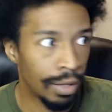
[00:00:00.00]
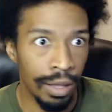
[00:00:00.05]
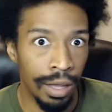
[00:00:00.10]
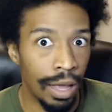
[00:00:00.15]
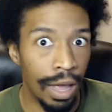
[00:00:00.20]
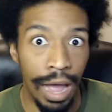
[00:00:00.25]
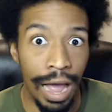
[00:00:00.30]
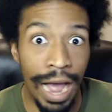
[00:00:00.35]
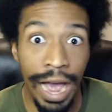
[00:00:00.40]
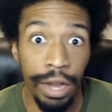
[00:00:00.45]

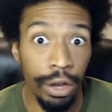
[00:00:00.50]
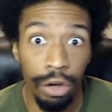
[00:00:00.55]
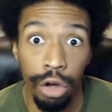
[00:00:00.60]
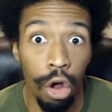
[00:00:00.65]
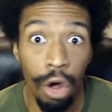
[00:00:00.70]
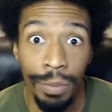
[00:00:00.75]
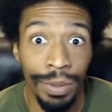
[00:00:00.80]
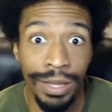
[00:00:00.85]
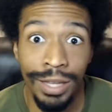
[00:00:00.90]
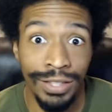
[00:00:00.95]
I don't know,
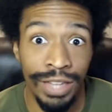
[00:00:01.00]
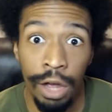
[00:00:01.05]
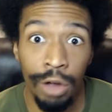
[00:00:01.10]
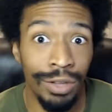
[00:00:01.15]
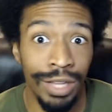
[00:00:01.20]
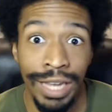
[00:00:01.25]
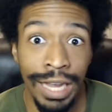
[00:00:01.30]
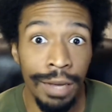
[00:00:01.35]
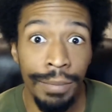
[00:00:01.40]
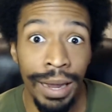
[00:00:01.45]
because I don't think
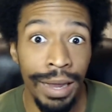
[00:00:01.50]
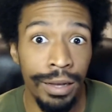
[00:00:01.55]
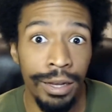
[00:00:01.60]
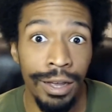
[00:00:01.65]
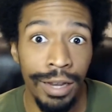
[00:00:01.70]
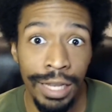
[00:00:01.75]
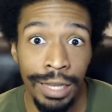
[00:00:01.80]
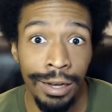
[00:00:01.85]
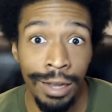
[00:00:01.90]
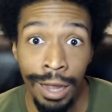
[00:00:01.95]
anybody done it
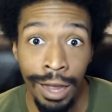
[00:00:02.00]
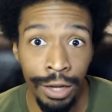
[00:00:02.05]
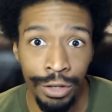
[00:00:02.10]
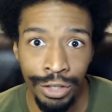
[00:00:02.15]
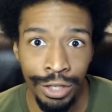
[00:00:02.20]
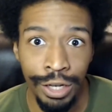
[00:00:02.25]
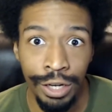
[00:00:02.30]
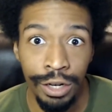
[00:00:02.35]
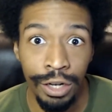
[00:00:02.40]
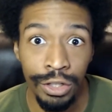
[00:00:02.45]
in 100
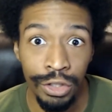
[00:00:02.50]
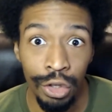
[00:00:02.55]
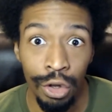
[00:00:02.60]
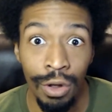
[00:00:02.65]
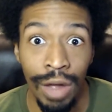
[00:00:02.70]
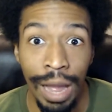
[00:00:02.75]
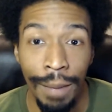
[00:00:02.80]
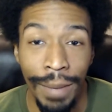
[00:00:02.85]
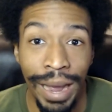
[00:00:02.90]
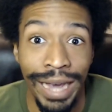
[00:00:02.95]
years, so I
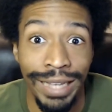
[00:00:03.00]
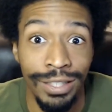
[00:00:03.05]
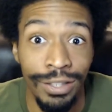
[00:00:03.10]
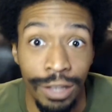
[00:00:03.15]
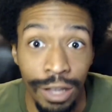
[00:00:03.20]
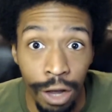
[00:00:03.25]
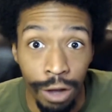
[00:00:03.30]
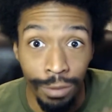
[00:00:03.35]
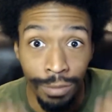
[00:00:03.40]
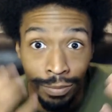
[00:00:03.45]
might have to
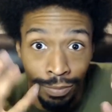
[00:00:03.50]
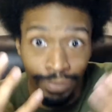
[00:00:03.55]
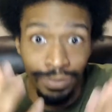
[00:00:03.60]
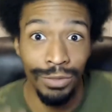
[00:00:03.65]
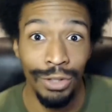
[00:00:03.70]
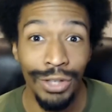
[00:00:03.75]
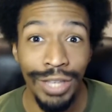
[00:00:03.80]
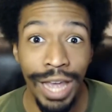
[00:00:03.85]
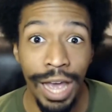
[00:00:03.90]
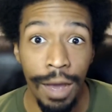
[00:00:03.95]
come to
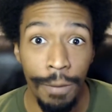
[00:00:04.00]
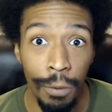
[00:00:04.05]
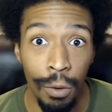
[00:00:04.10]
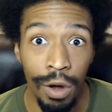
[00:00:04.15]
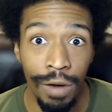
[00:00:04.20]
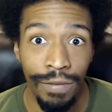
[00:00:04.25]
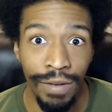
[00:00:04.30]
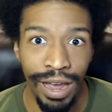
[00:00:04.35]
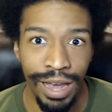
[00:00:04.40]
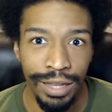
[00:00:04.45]
y'all for
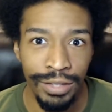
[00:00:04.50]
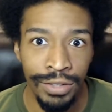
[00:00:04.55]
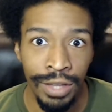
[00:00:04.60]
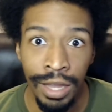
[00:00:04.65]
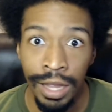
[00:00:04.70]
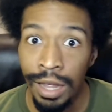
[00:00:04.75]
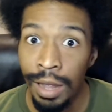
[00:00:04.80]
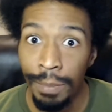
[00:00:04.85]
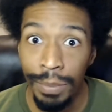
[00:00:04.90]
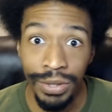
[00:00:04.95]
advice.
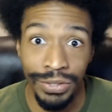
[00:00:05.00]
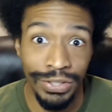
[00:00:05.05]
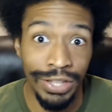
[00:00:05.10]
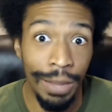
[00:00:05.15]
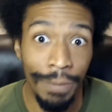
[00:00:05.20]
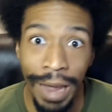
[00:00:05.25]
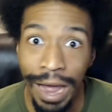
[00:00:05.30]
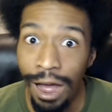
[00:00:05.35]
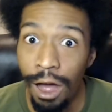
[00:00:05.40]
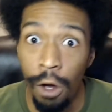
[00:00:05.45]
But
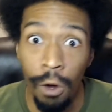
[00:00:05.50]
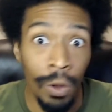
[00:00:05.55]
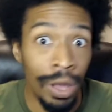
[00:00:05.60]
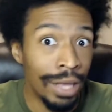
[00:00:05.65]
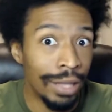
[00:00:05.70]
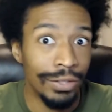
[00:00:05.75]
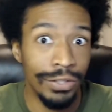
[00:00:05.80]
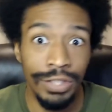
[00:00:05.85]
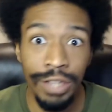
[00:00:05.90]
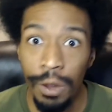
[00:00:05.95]
somehow,
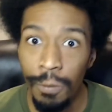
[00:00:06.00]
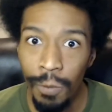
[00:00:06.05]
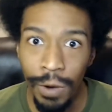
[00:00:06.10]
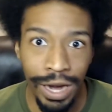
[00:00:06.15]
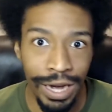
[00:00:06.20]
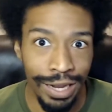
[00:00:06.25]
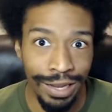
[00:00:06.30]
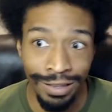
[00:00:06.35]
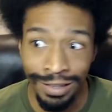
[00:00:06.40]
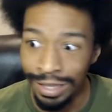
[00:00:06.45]
some
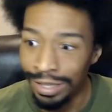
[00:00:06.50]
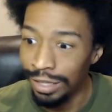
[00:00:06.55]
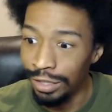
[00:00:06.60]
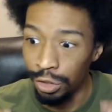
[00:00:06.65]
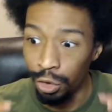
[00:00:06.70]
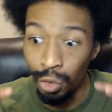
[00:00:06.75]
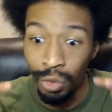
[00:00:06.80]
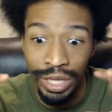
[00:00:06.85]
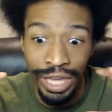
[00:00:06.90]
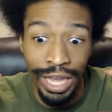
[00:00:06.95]
way, you
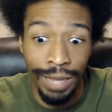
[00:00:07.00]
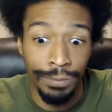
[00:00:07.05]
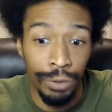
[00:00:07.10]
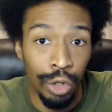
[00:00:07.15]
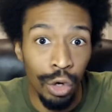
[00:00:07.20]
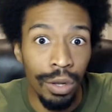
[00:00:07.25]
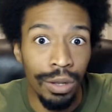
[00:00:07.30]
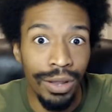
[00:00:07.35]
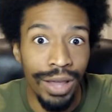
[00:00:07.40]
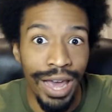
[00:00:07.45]
kept your
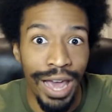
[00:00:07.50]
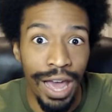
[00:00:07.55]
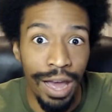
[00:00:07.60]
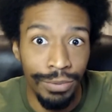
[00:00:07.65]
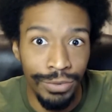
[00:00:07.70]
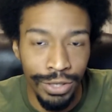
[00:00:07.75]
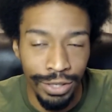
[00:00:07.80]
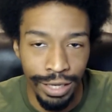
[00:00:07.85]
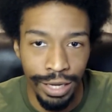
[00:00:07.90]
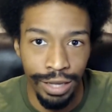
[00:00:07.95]
lab
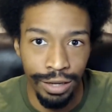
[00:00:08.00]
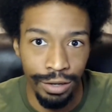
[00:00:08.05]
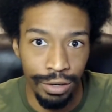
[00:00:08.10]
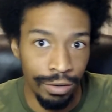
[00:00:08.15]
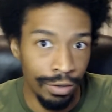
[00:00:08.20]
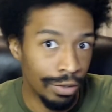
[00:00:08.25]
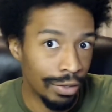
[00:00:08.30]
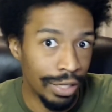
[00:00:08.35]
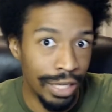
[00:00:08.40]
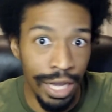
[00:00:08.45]
together,
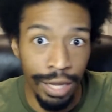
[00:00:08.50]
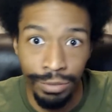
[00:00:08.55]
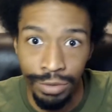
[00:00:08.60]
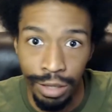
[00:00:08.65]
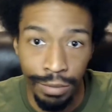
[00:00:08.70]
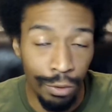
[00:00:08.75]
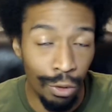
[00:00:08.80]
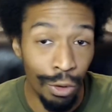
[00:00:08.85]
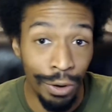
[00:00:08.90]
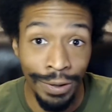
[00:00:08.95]
kept them
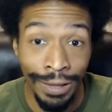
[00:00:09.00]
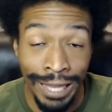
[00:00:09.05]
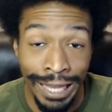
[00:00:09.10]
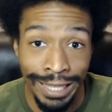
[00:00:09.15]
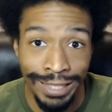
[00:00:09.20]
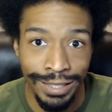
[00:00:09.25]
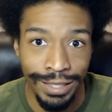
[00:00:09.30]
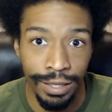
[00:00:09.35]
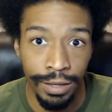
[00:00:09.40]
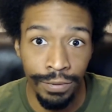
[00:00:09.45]

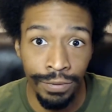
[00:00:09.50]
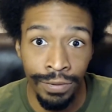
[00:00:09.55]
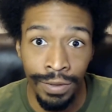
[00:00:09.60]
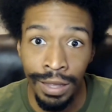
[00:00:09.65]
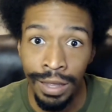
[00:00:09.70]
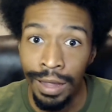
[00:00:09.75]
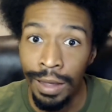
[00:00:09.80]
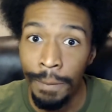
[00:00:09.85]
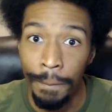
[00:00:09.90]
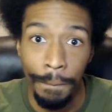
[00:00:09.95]
cohesive,
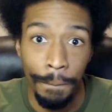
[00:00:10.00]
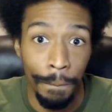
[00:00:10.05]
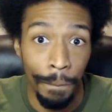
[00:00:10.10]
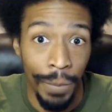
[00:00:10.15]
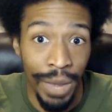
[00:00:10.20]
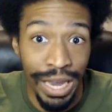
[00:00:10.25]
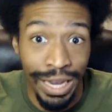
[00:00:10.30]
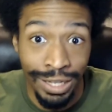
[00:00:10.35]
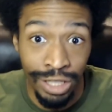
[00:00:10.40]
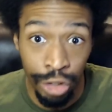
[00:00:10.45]

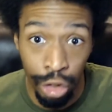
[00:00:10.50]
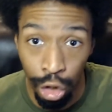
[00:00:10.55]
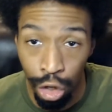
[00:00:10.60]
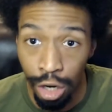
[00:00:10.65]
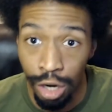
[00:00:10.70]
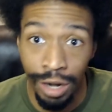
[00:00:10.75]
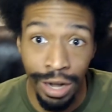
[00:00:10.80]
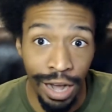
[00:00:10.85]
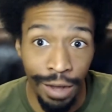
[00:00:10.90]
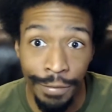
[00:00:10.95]
made
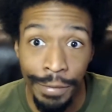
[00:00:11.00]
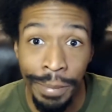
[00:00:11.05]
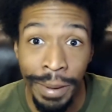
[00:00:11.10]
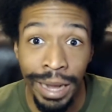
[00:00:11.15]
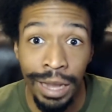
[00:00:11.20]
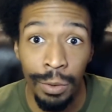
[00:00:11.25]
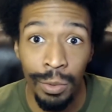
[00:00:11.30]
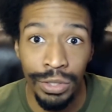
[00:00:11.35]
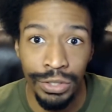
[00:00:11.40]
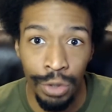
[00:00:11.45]
sure everybody
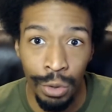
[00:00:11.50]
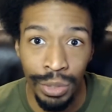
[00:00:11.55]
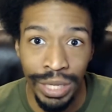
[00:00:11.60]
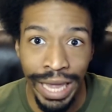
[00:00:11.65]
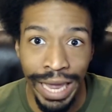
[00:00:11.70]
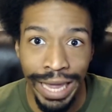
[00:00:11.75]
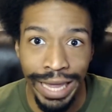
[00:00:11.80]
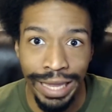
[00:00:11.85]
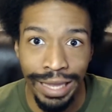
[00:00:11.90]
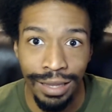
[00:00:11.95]
was
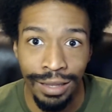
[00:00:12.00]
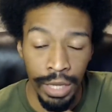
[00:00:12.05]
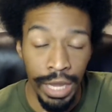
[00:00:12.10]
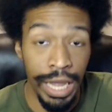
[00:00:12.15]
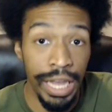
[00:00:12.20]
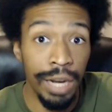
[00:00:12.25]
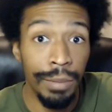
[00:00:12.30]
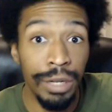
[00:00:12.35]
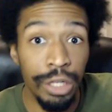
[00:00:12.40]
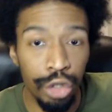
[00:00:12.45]
okay, and the
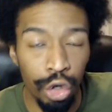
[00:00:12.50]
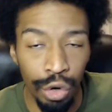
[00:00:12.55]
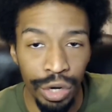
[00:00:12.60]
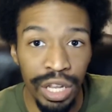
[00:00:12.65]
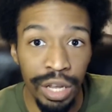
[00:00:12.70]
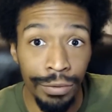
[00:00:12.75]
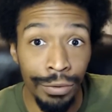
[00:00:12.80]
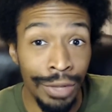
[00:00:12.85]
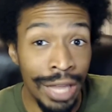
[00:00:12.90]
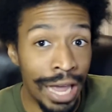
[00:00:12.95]
majority of
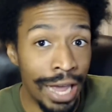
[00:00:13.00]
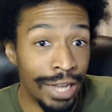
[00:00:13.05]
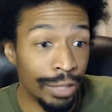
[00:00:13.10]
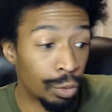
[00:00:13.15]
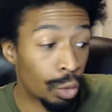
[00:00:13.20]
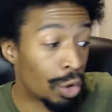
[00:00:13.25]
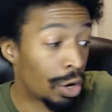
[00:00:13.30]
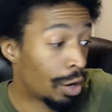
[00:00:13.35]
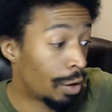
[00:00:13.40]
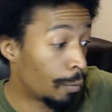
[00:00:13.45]
you guys
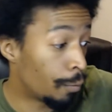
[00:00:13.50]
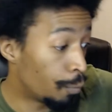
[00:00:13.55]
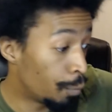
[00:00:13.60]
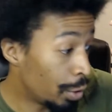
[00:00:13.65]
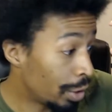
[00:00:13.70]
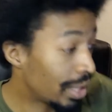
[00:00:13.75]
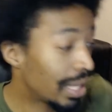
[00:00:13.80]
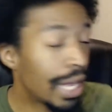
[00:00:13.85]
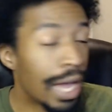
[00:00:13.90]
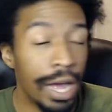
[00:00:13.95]
were
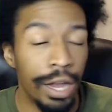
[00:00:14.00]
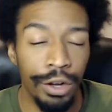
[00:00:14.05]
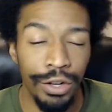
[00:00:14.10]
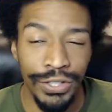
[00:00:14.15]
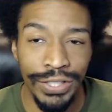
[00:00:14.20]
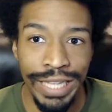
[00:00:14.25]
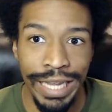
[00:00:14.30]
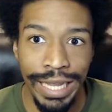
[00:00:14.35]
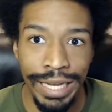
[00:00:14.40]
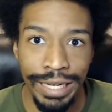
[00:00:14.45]
really
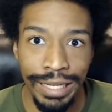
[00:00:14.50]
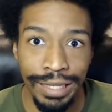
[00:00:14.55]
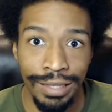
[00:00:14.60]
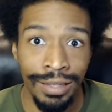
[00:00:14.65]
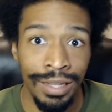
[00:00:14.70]
understanding